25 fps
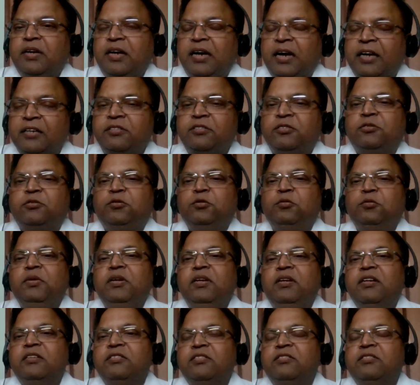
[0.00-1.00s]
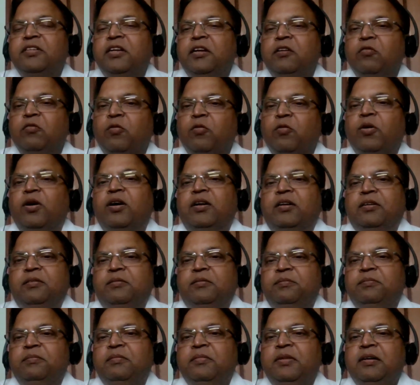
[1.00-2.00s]
has to be less than 1.
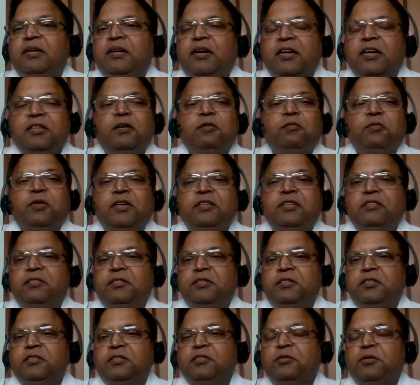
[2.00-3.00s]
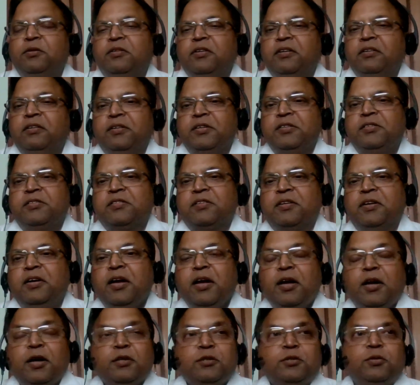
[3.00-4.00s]
Otherwise, it is not a risk.
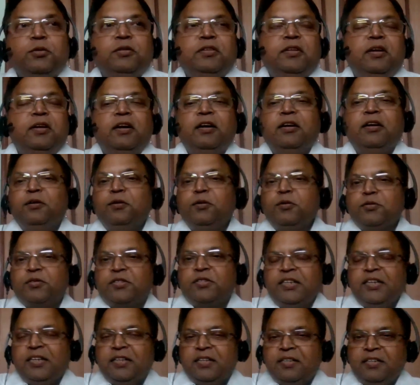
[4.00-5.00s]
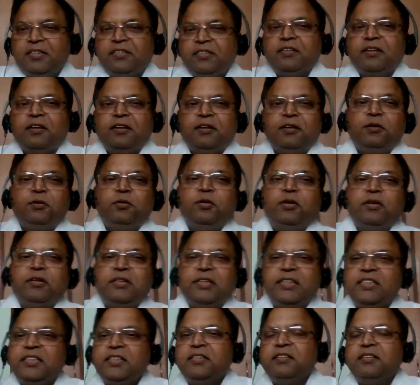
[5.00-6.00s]
So there are, these are,
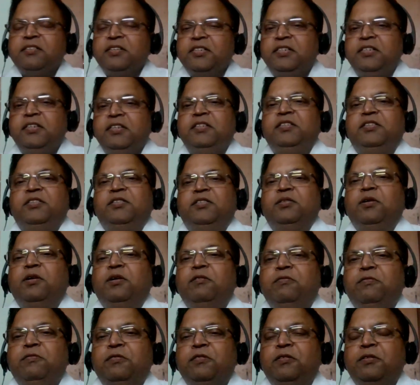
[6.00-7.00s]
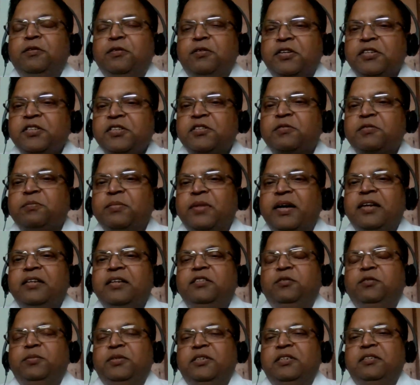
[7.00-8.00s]
nitty-gritties of risk
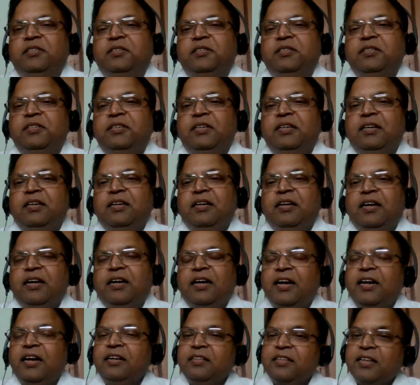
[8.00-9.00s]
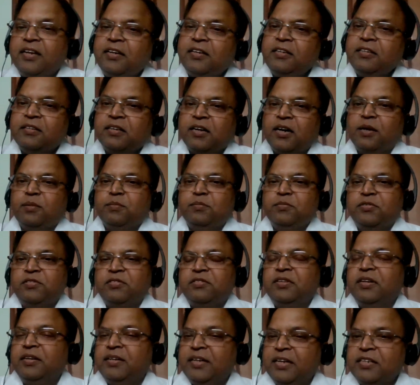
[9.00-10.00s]
management. And then it
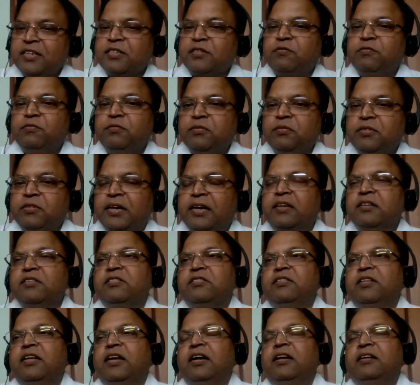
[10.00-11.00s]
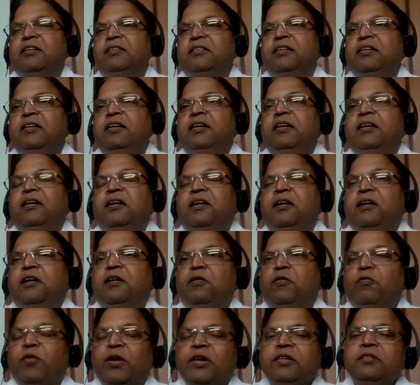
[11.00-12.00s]
comes, the next thing is that
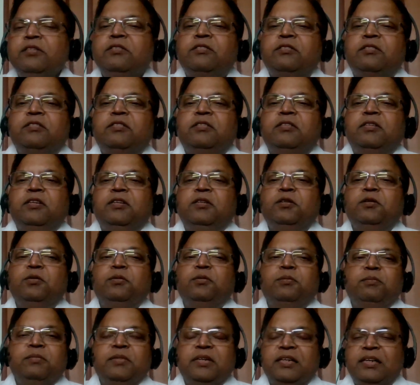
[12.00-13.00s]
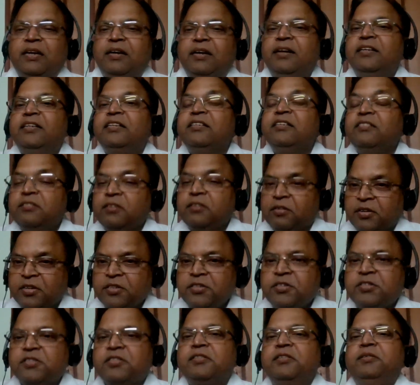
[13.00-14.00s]
once, it is a
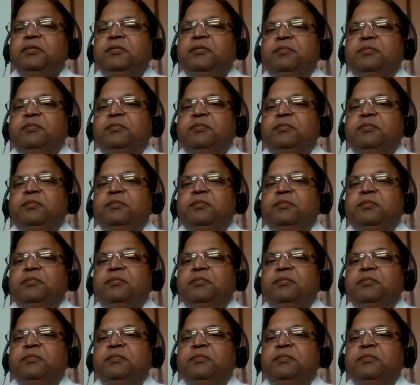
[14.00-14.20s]
risk,